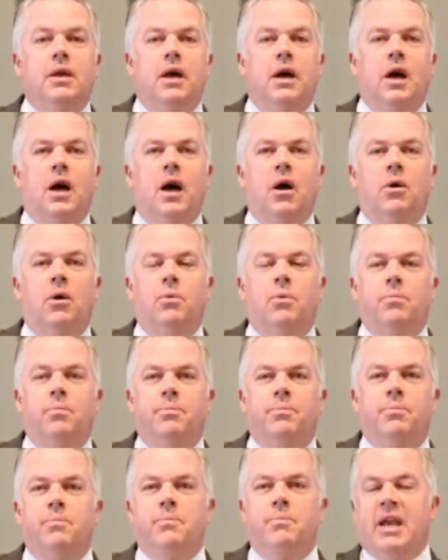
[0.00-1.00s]
Uh,
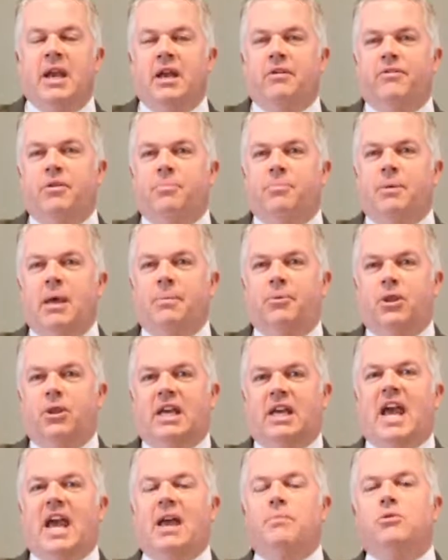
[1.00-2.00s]
many of the people
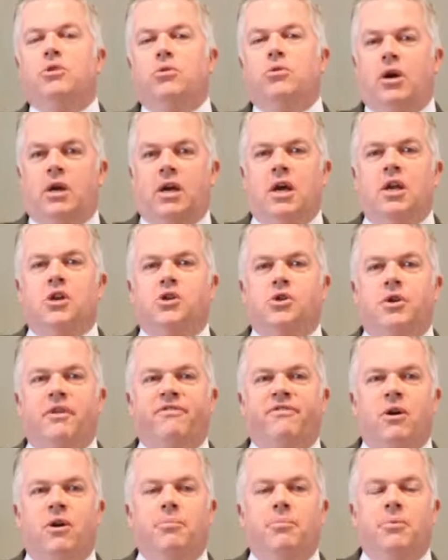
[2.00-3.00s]
that came to our
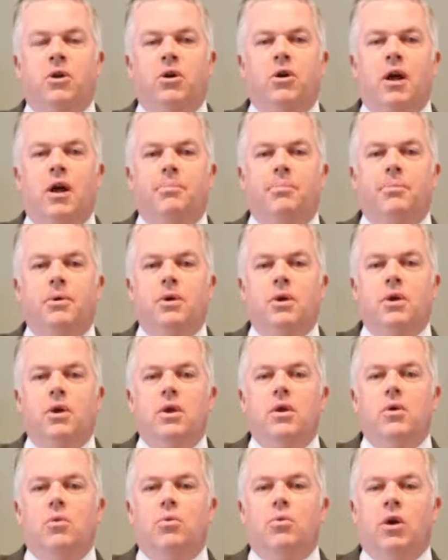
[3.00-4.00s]
country from Europe
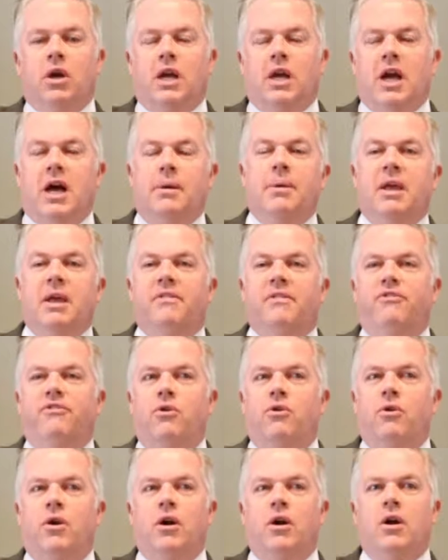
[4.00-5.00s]
were coming
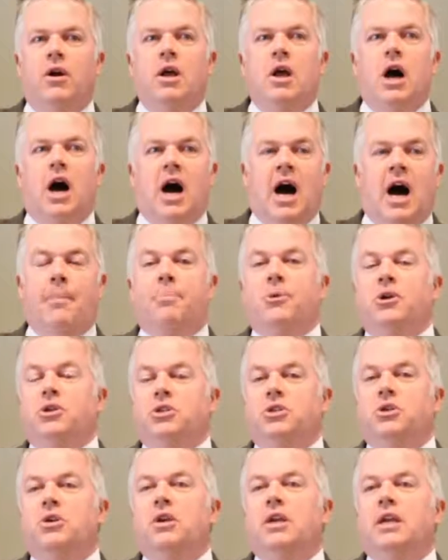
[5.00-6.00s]
for
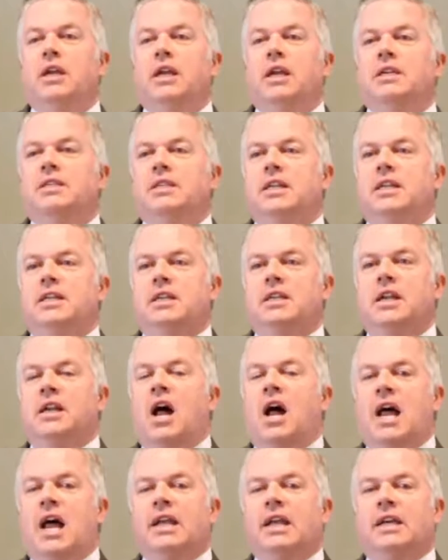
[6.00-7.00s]
opportunities that did
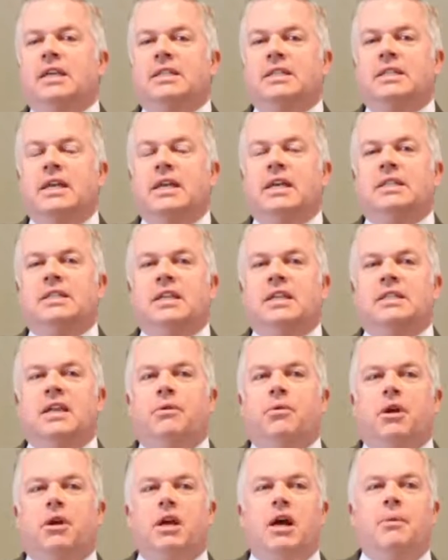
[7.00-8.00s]
not exist as
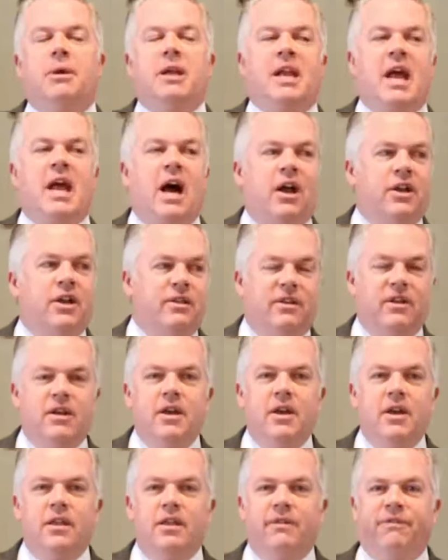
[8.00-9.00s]
they were coming out of the,
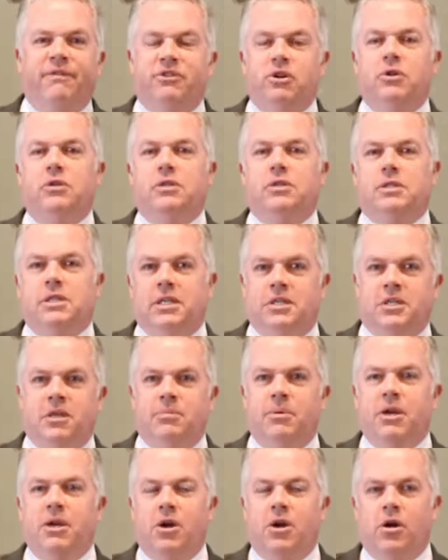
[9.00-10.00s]
the feudal
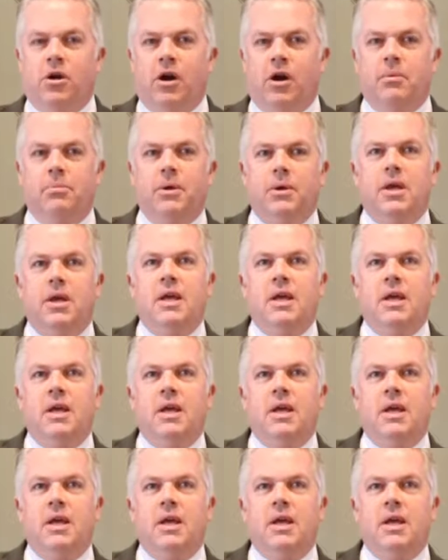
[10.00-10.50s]
system in Europe.